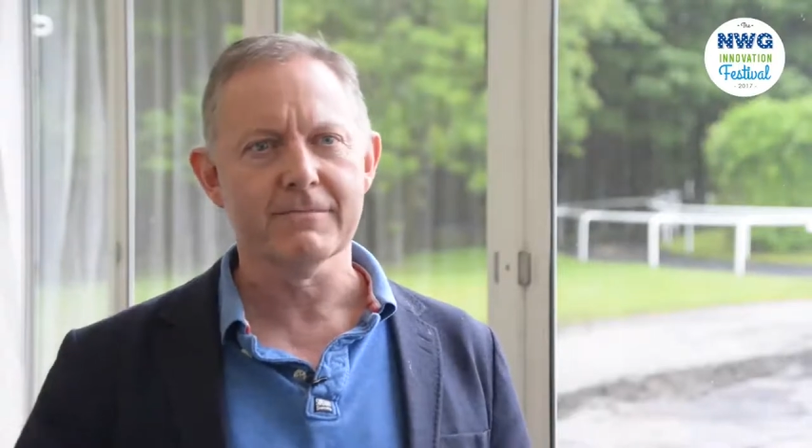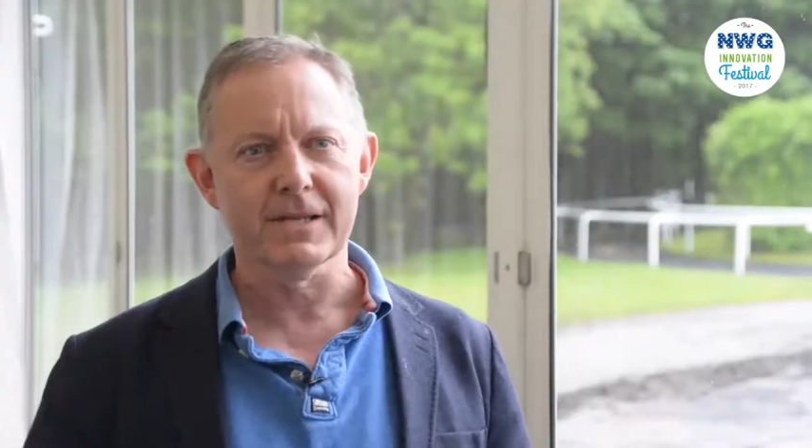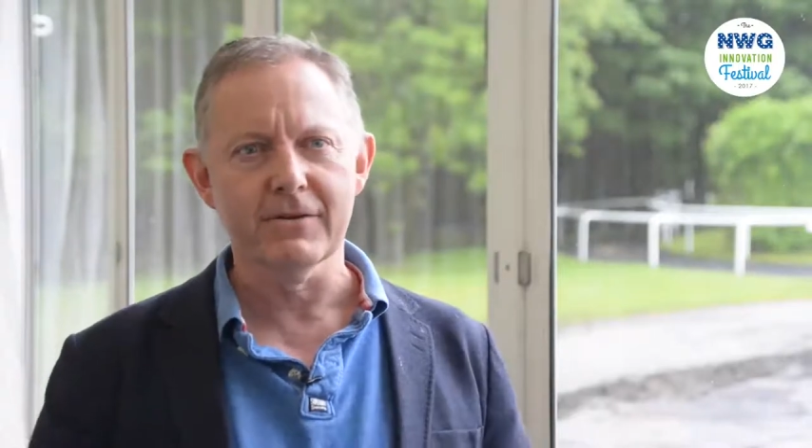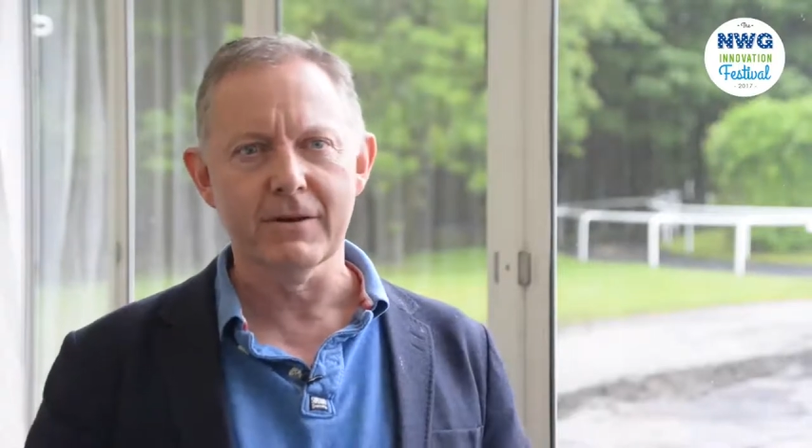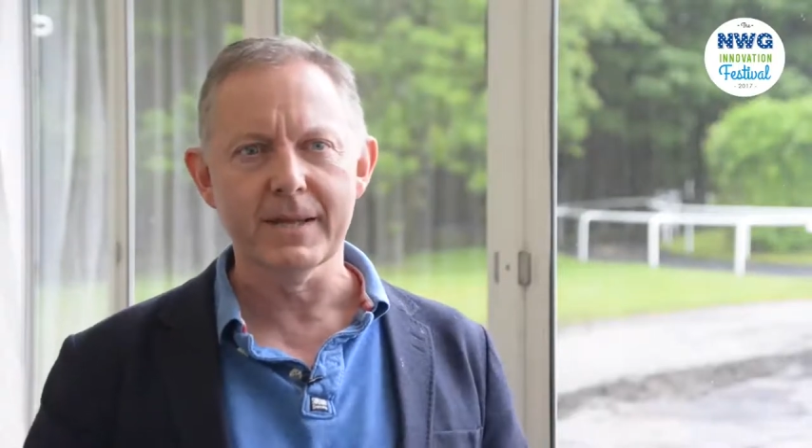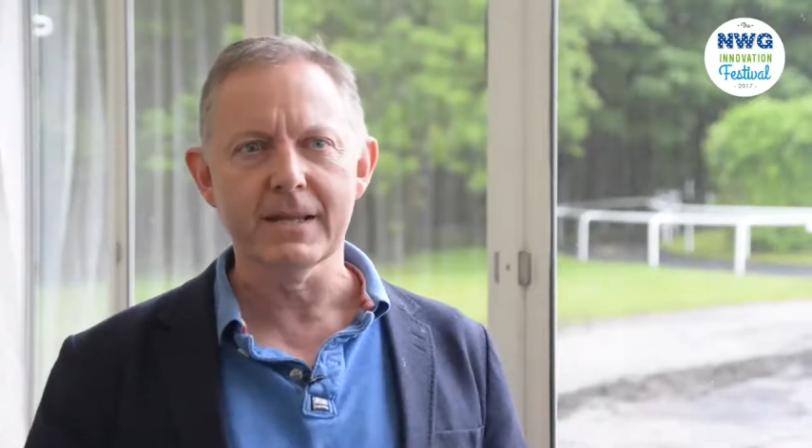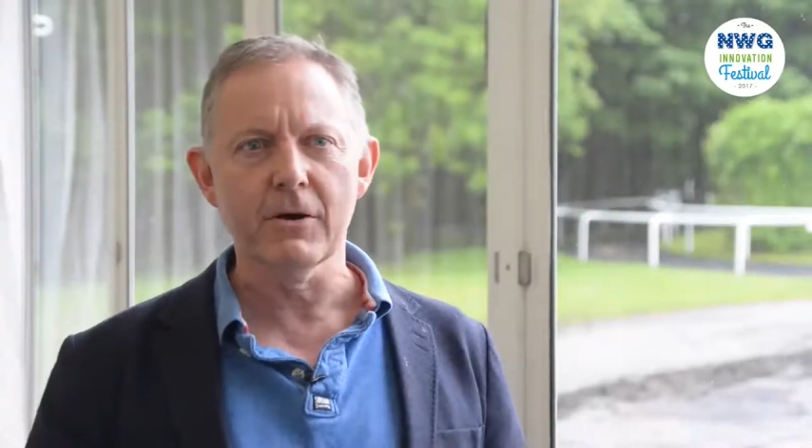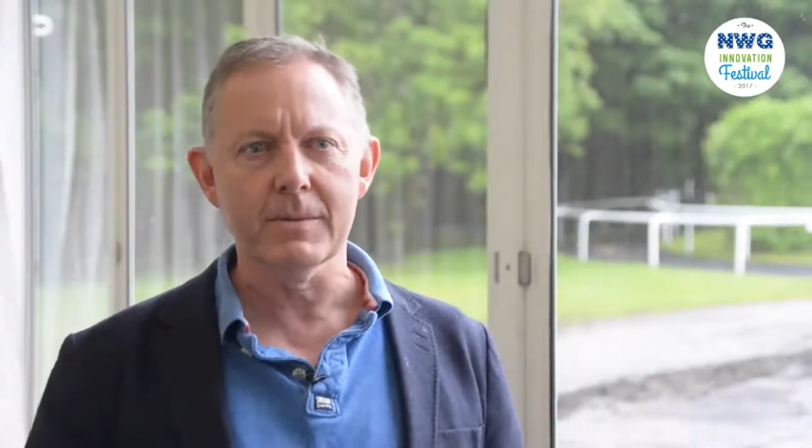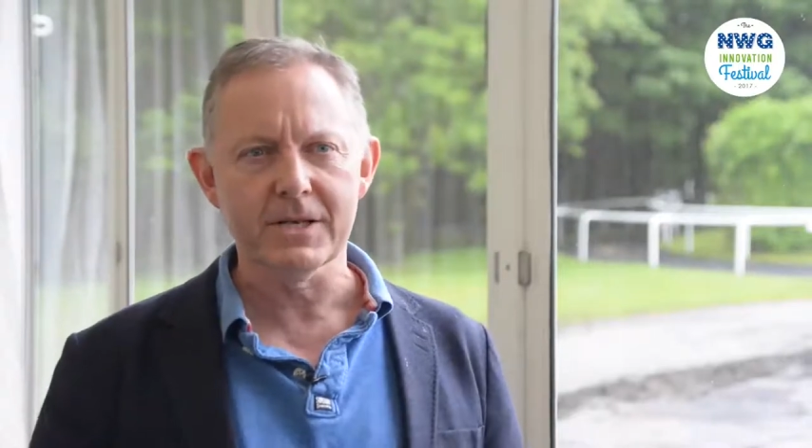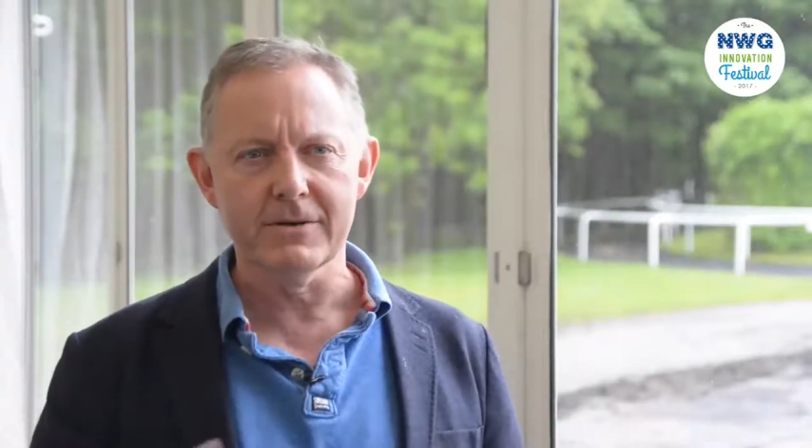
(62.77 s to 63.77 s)
So there'll be the
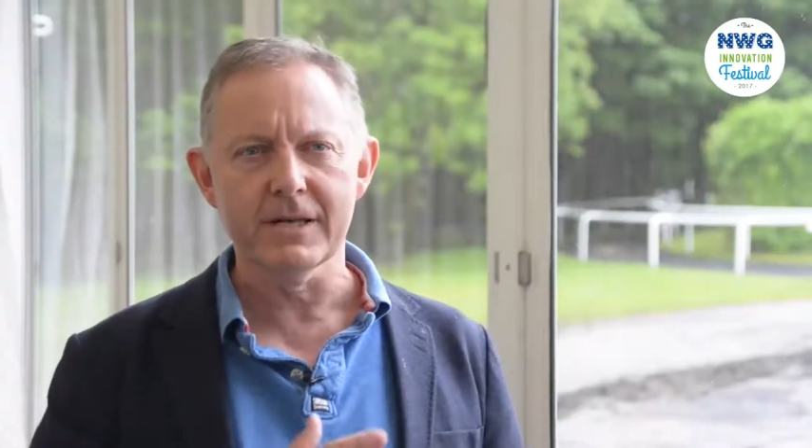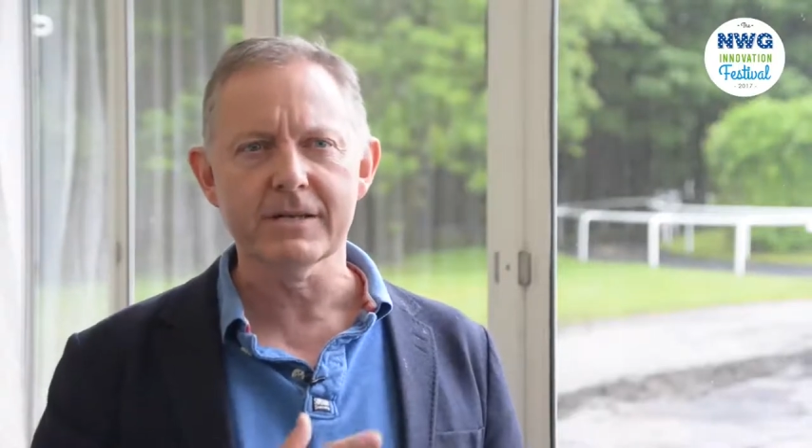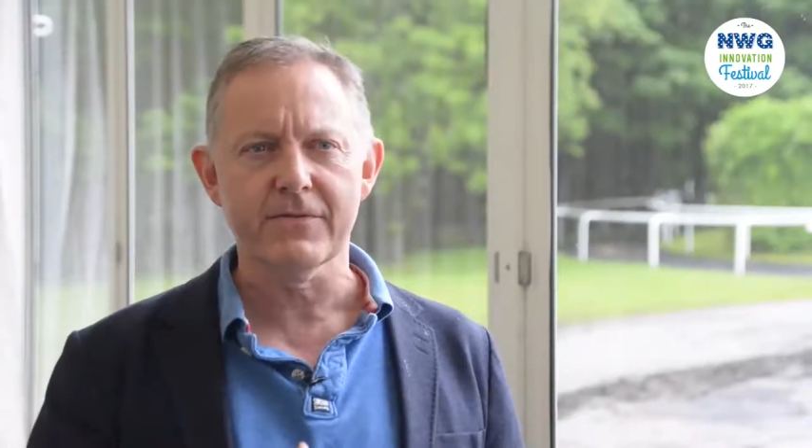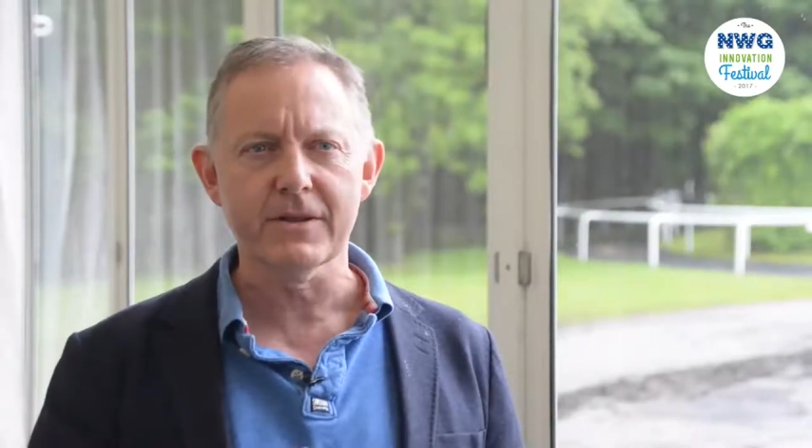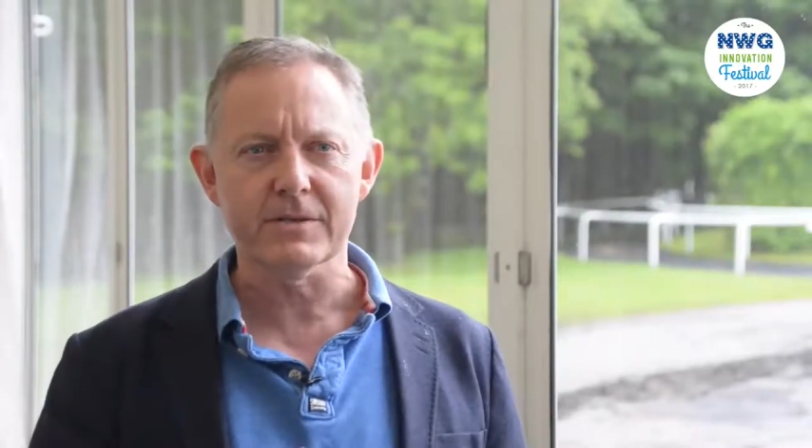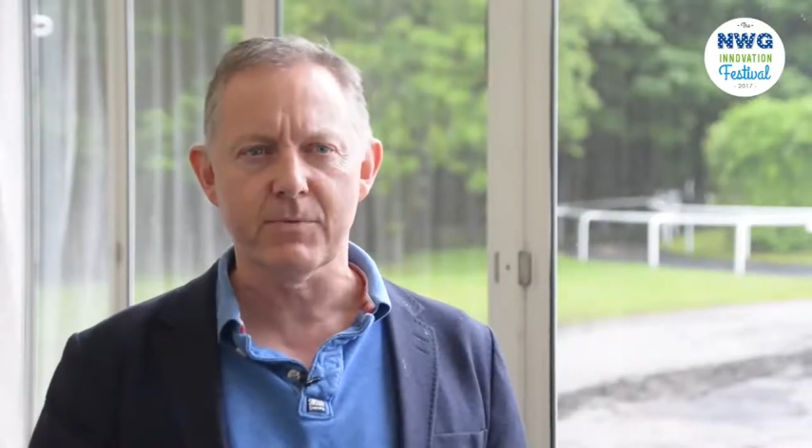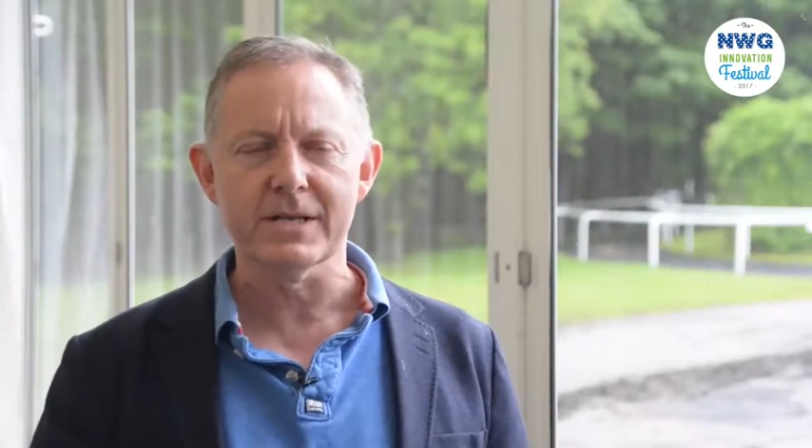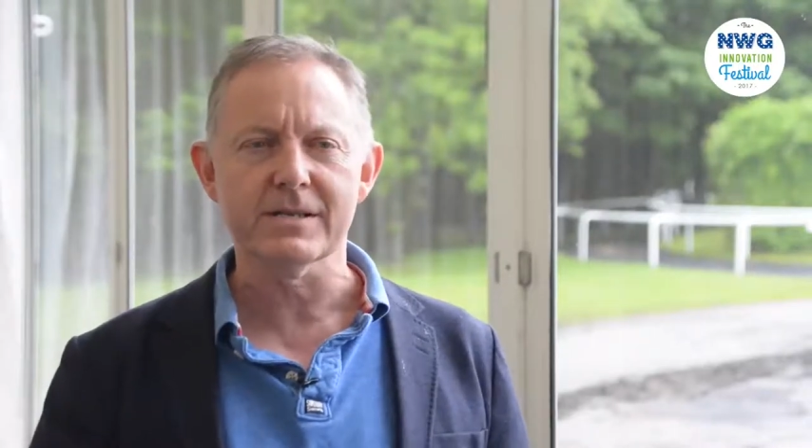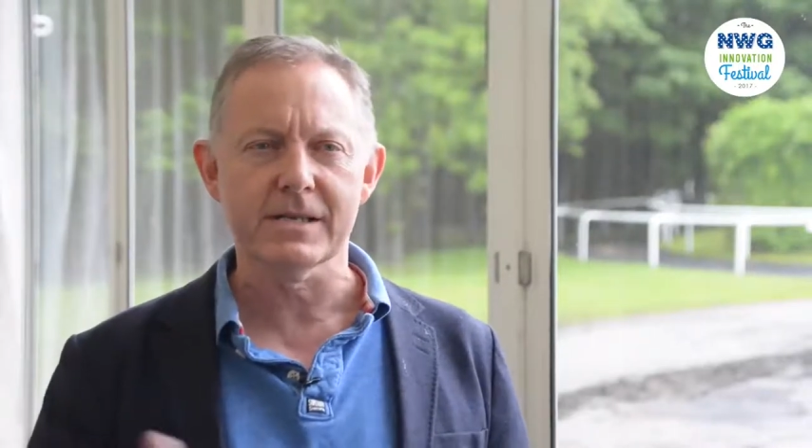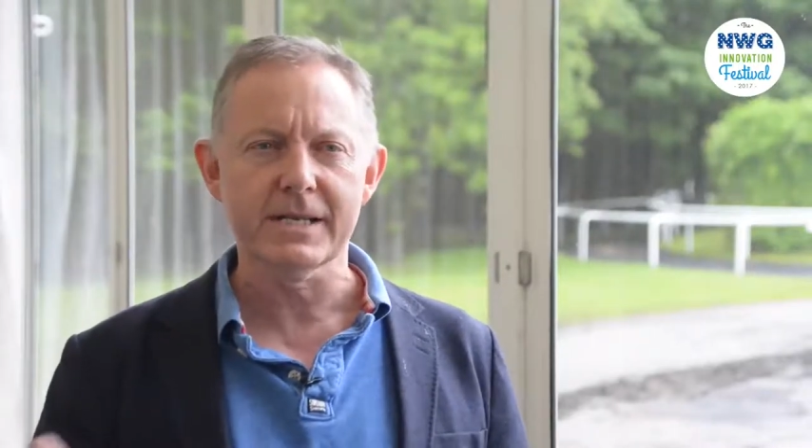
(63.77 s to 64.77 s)
opportunities for the
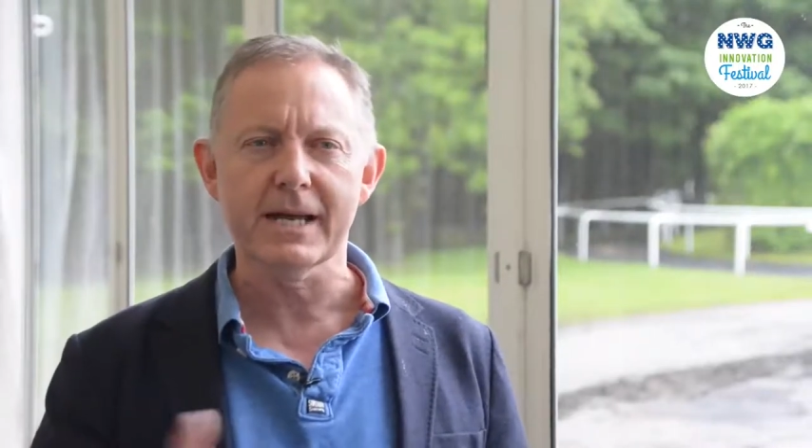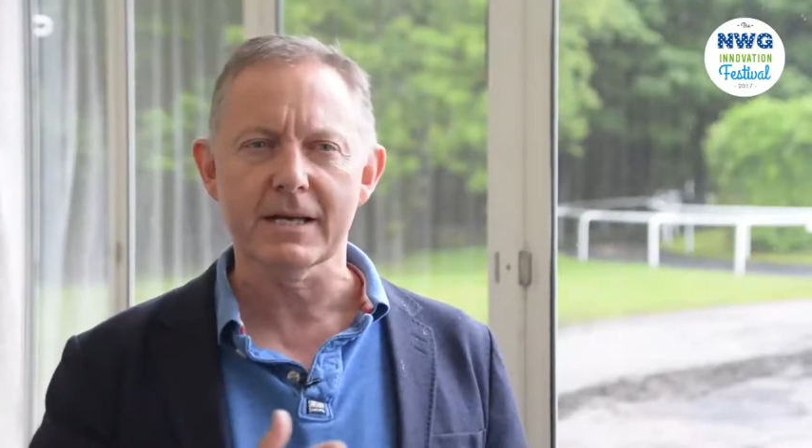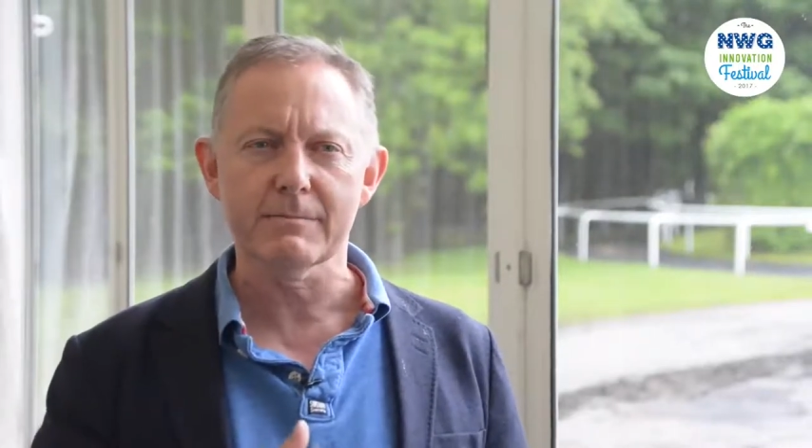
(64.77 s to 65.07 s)
sprints to take